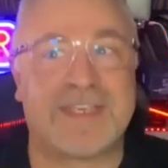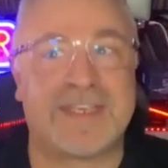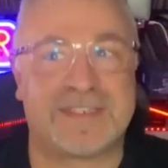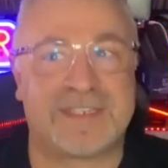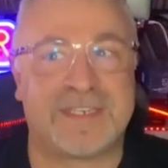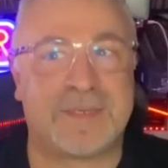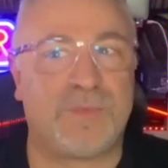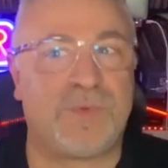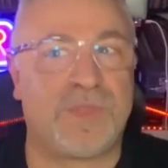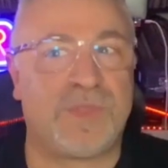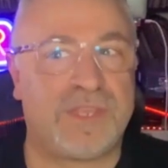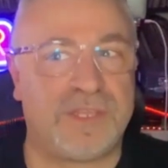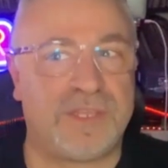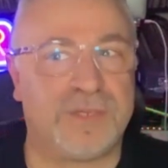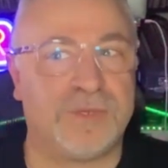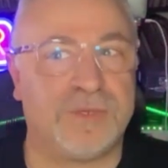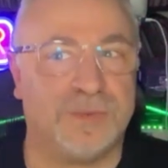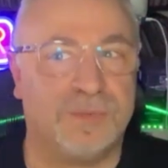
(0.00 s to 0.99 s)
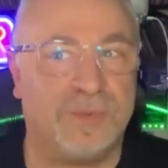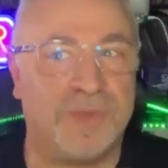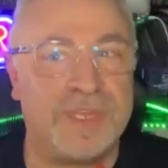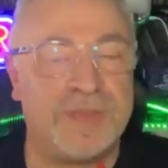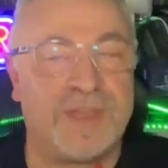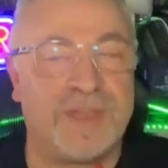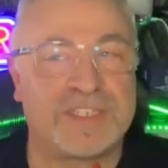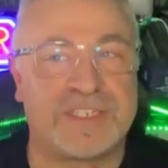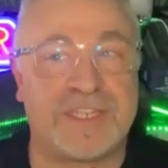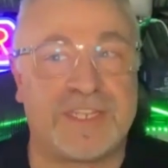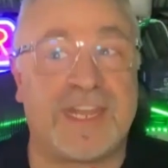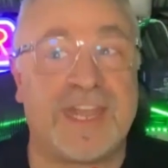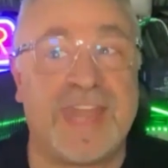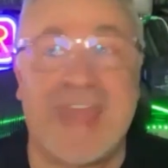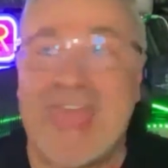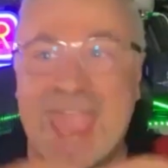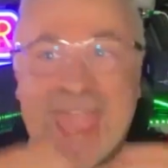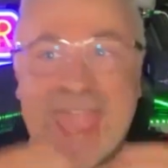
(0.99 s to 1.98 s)
Sit with you when you actually did it,
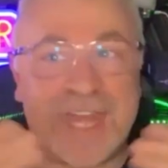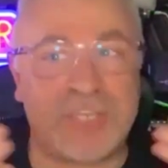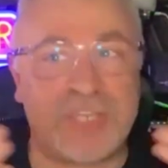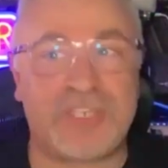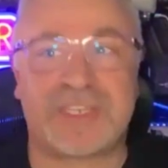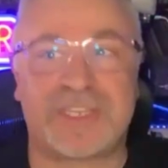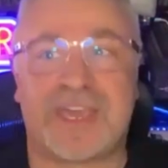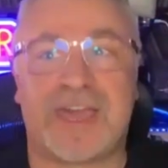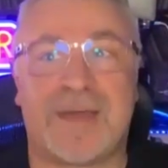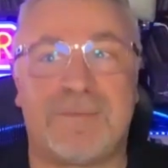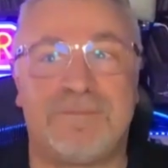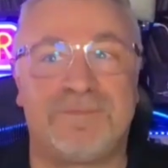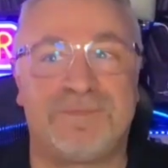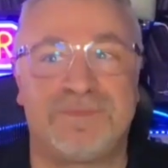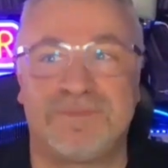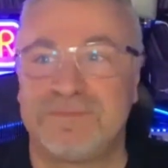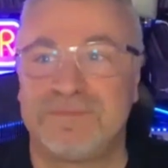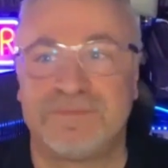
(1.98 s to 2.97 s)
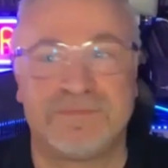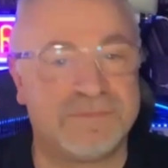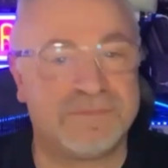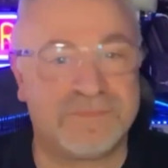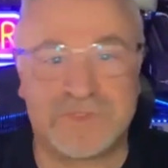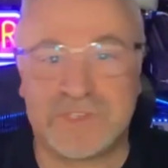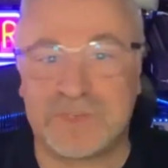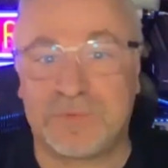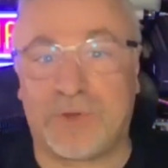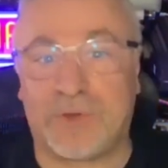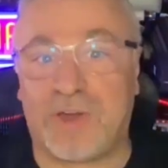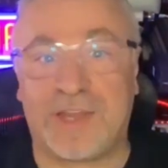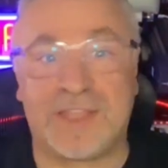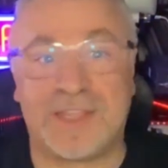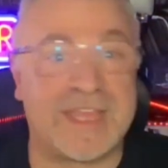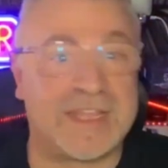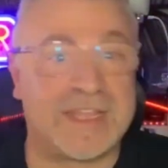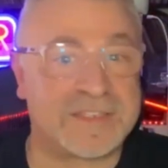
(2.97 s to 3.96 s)
and how did you come to
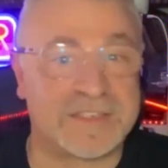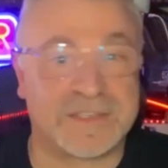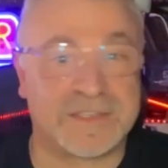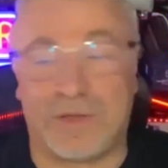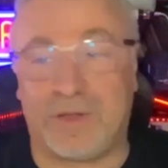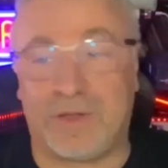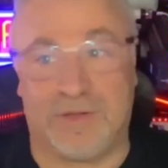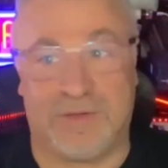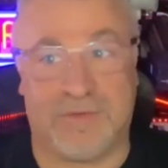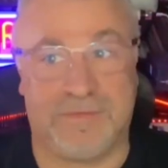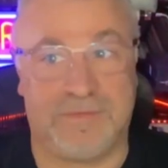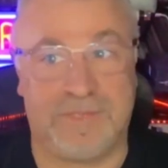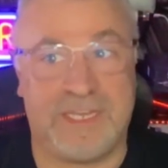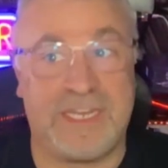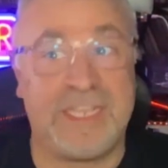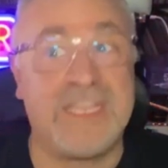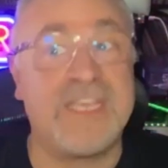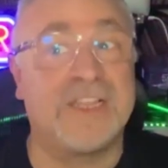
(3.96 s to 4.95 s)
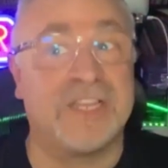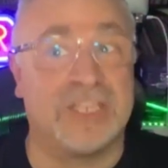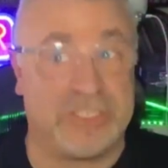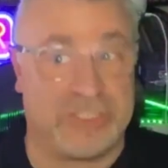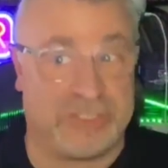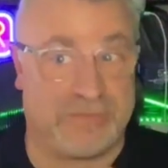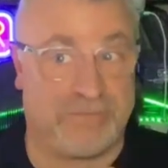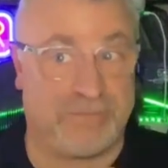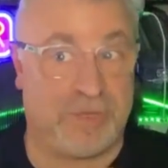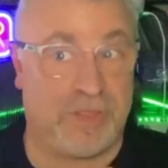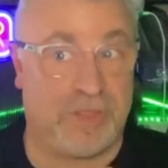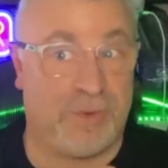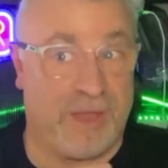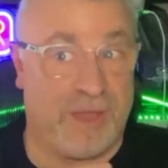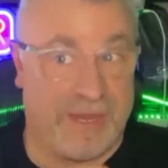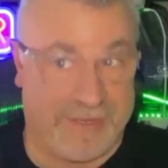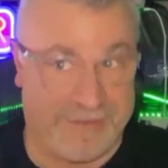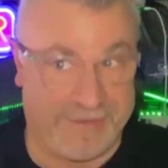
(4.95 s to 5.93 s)
writing that song in English, by the
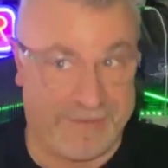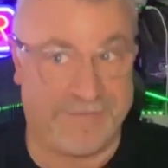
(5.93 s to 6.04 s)
way?